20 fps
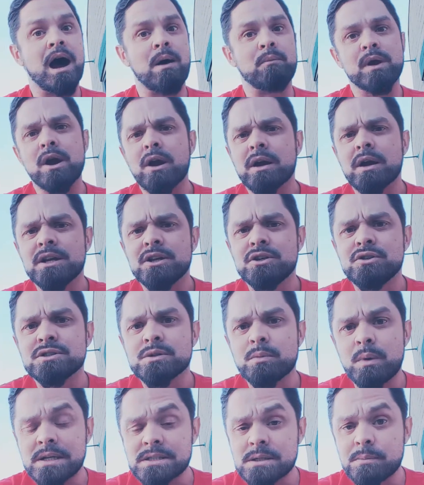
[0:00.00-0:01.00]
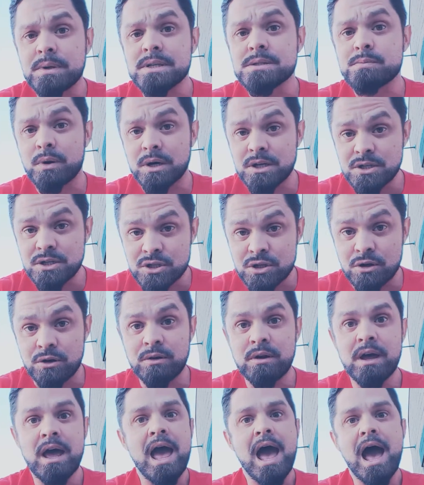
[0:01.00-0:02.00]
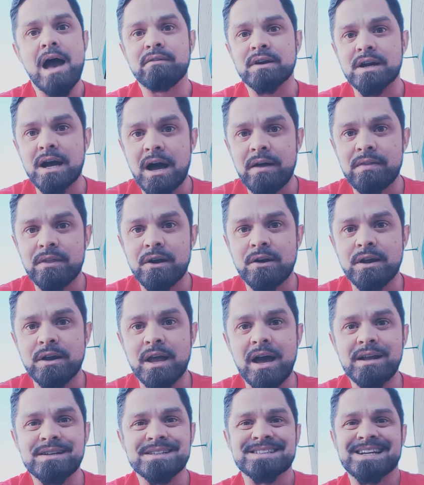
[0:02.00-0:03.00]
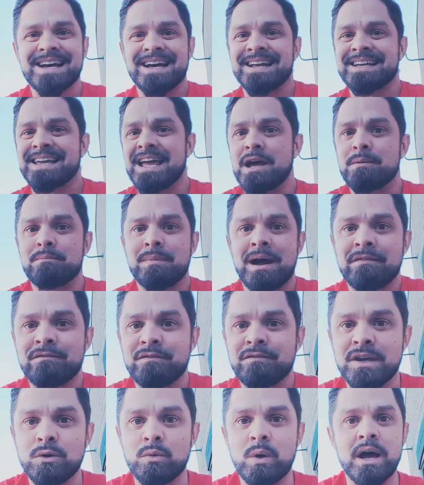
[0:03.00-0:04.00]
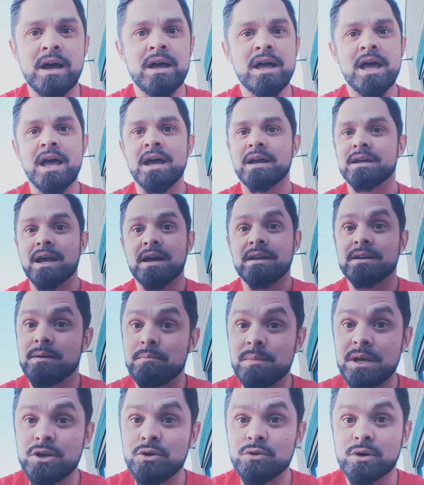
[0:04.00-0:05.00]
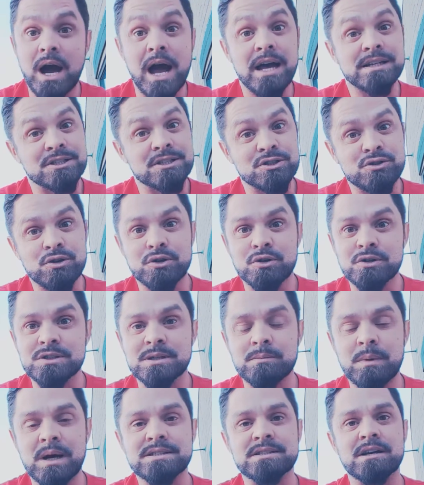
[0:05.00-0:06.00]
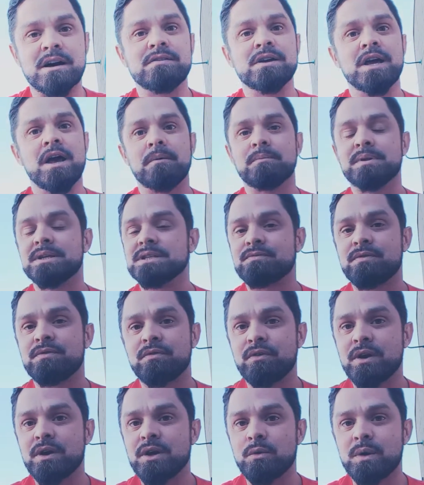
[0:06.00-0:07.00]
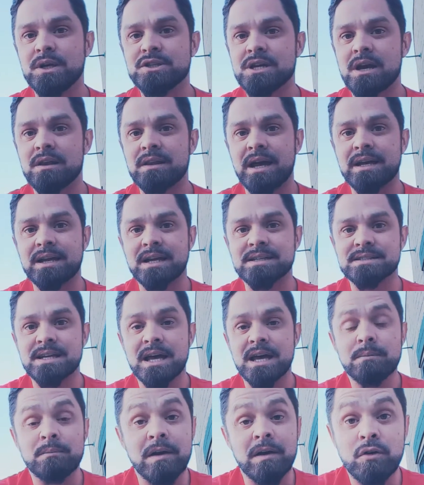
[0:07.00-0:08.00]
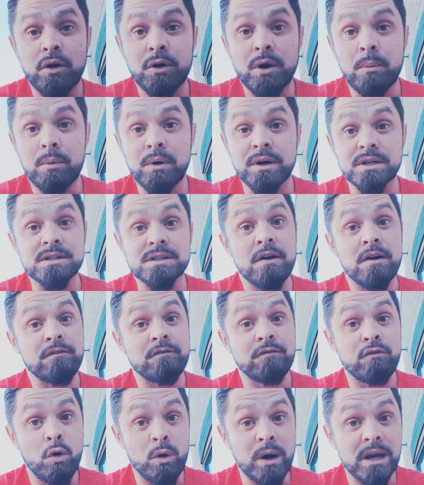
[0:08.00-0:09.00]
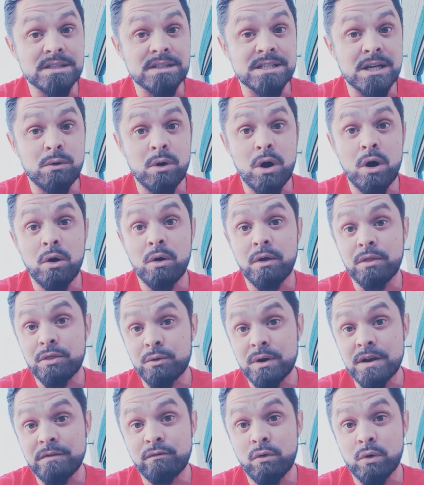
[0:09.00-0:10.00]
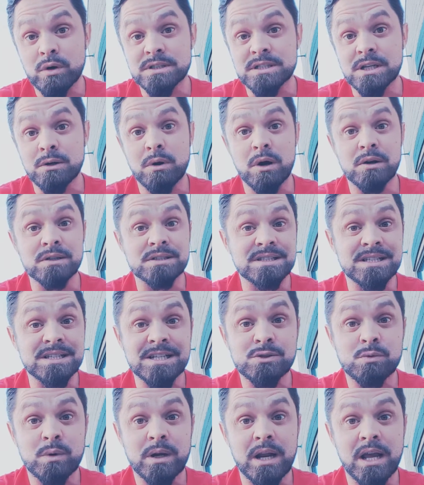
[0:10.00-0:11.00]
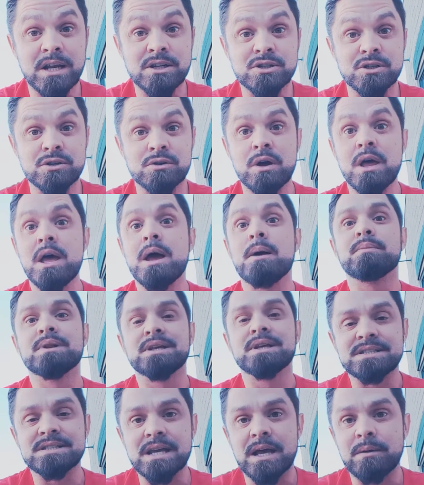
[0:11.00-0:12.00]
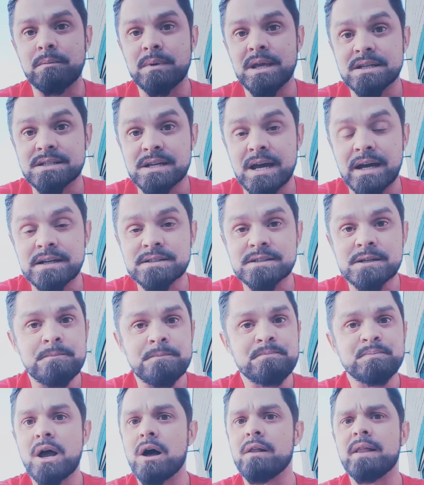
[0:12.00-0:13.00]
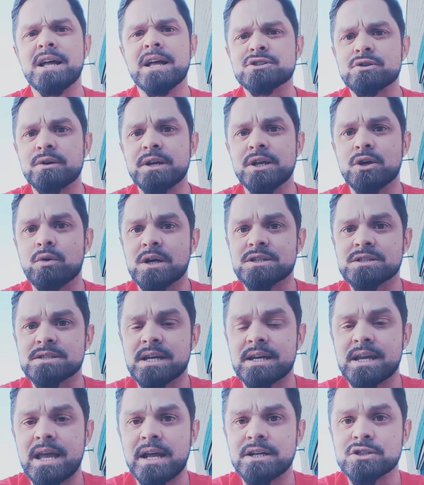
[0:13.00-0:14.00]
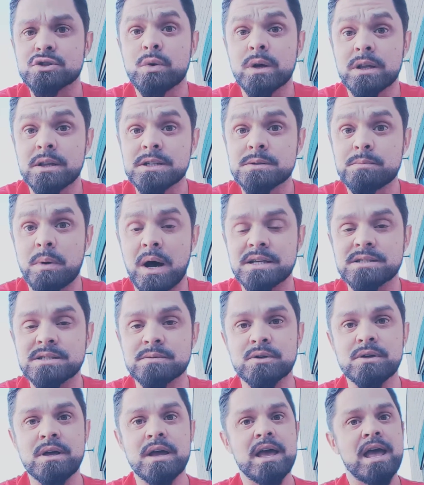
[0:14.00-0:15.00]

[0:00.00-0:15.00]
We are going to do some recipes pretty soon. Haven't gotten there yet, just kind of getting my feet wet, getting to meet you guys, introducing myself. Please feel free to reach out. Like I said, my phone number is 480-340-6182. Please send me a text. I'll answer any questions I can as quickly as possible.